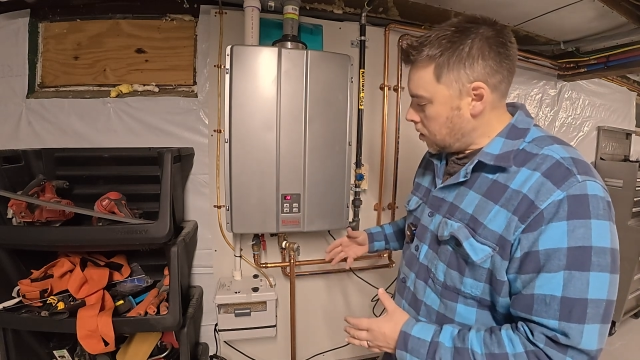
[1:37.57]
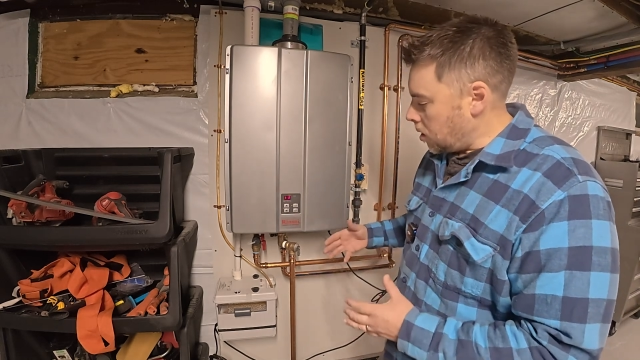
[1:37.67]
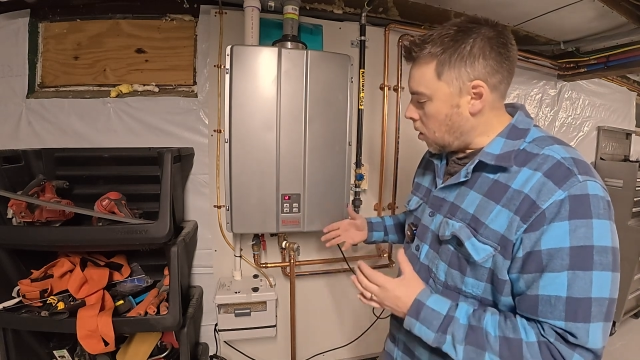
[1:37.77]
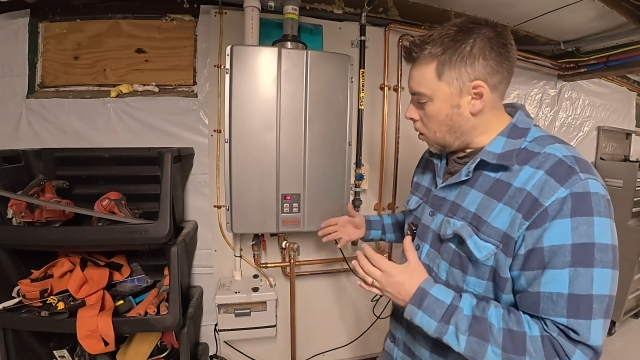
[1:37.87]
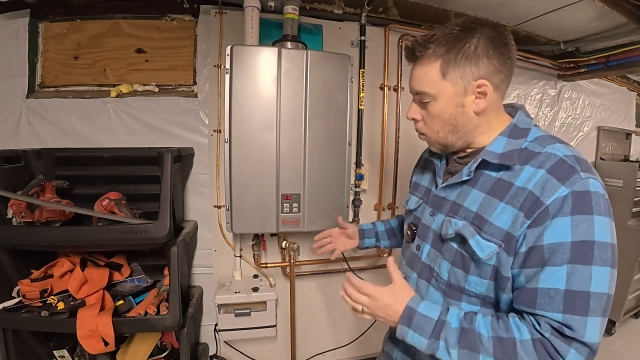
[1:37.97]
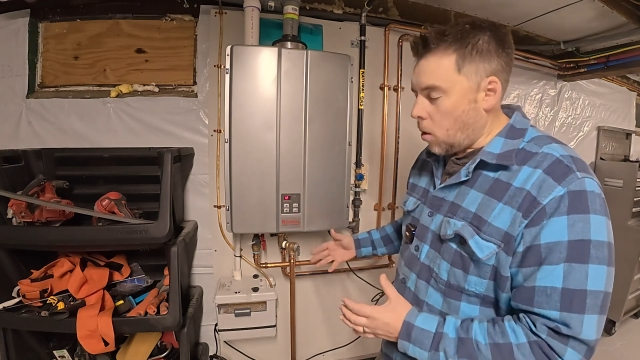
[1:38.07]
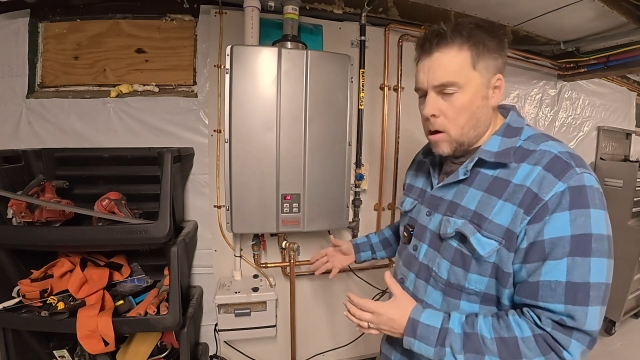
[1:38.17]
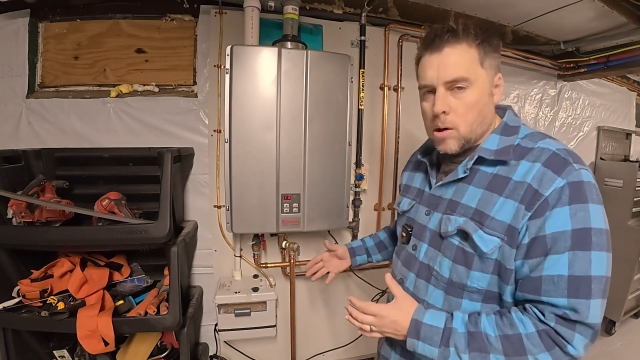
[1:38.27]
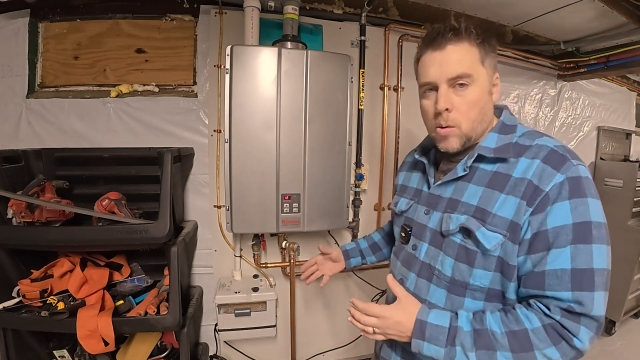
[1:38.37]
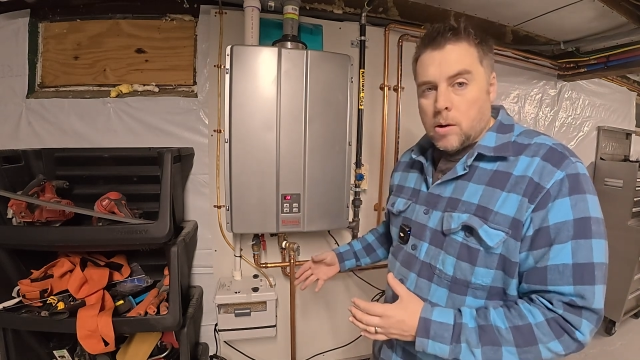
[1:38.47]
you know, our
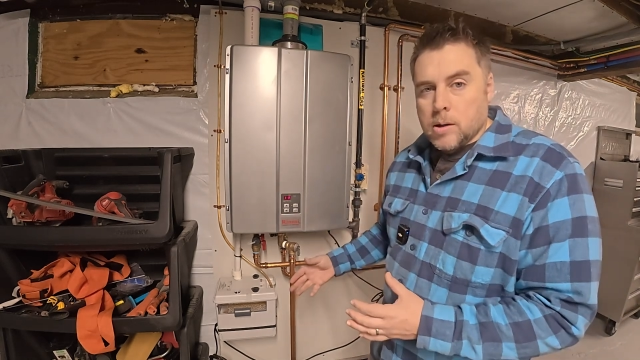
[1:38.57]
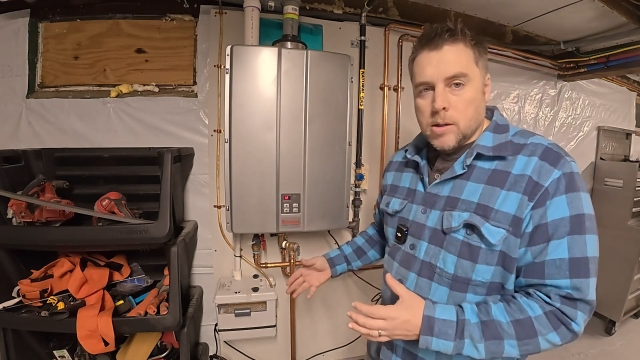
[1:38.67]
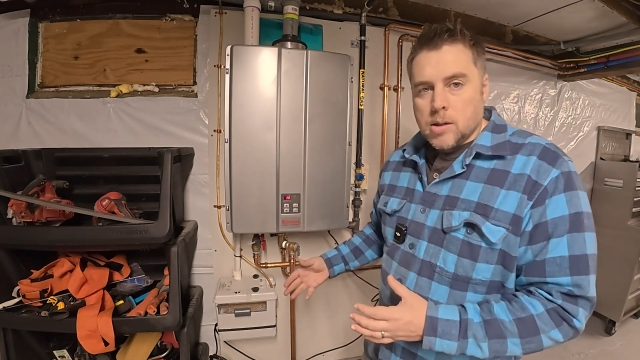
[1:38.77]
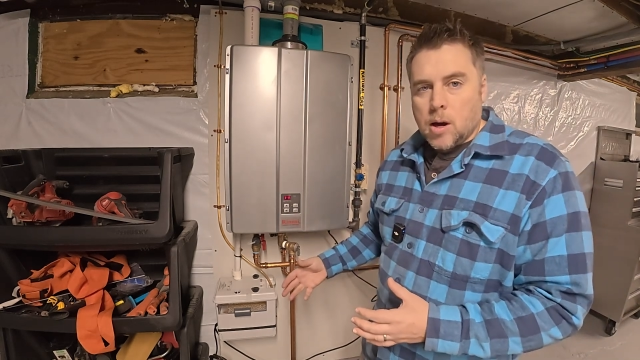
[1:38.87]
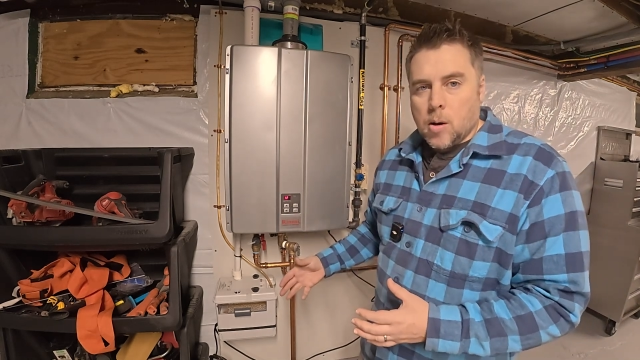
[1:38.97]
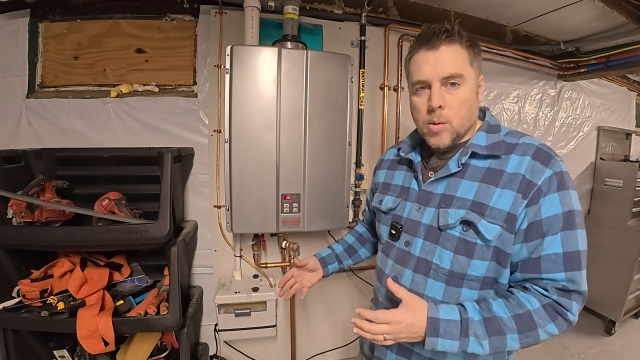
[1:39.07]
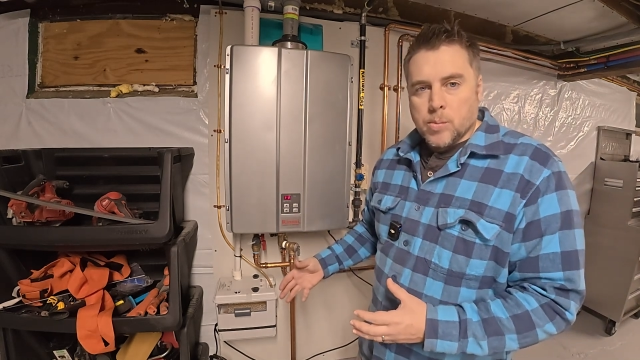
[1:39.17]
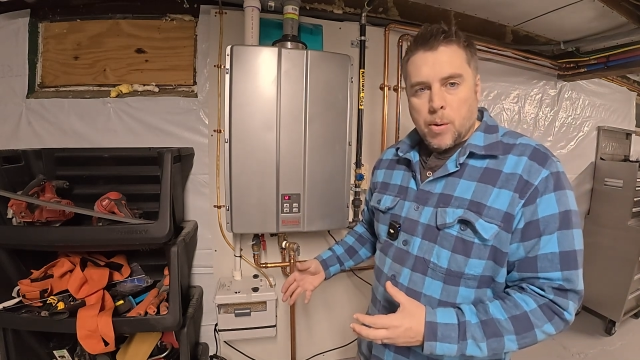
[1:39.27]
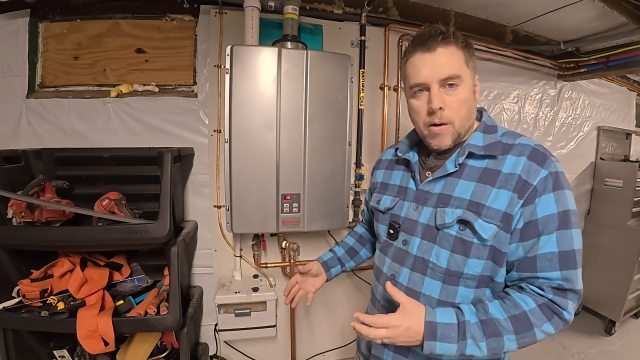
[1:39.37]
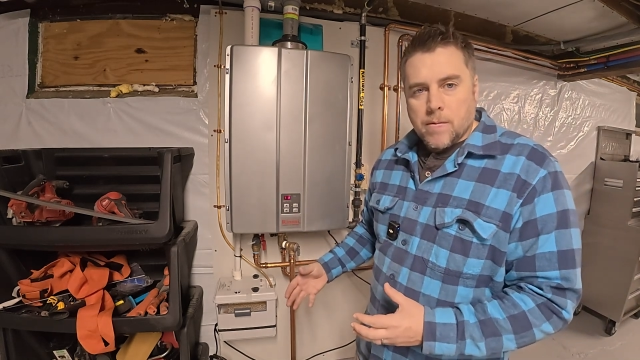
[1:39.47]
water quality is not always
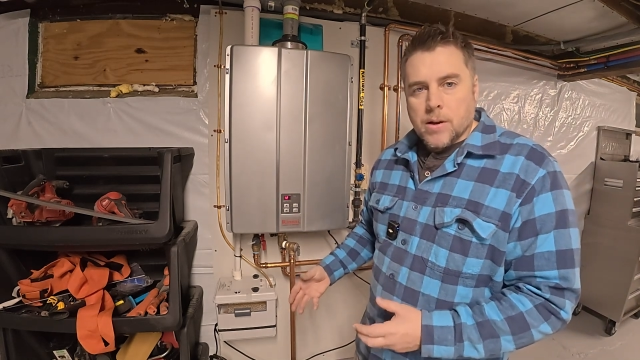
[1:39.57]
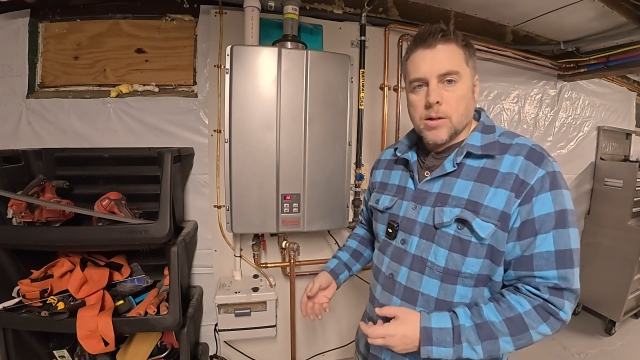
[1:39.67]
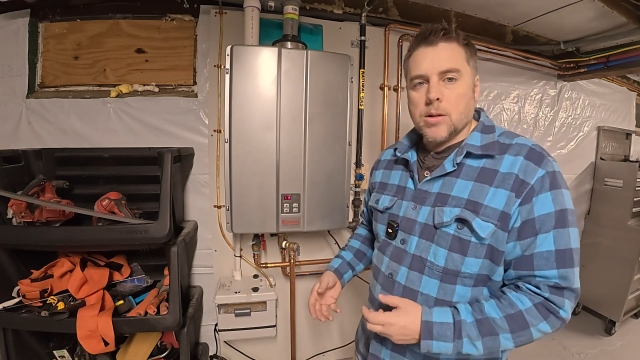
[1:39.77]
perfect.